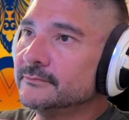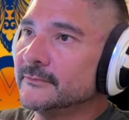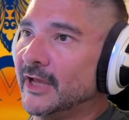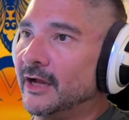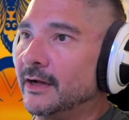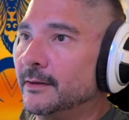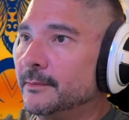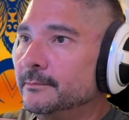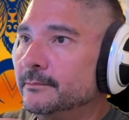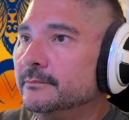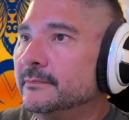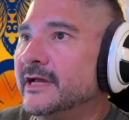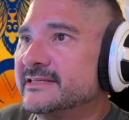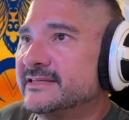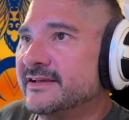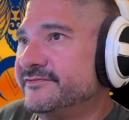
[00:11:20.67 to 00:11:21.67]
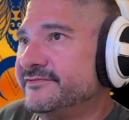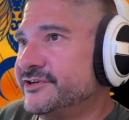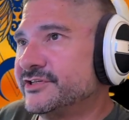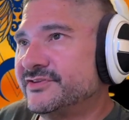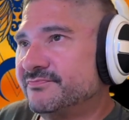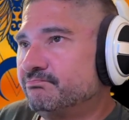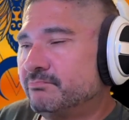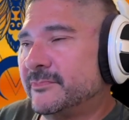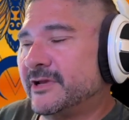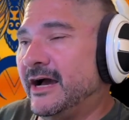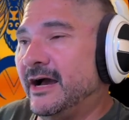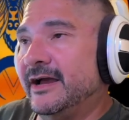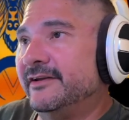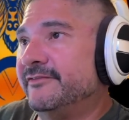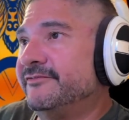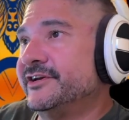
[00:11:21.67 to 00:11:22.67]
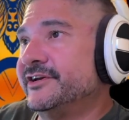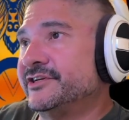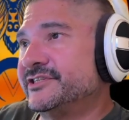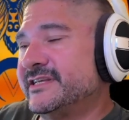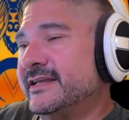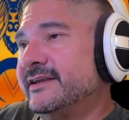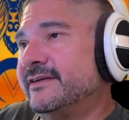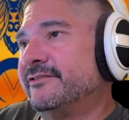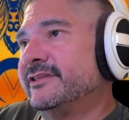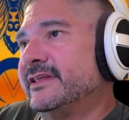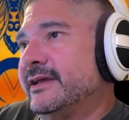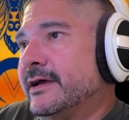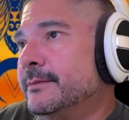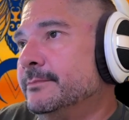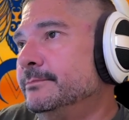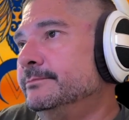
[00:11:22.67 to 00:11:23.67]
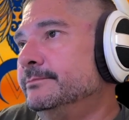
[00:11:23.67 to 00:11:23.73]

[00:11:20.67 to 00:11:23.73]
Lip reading: as I've just kind of finished setting everything up.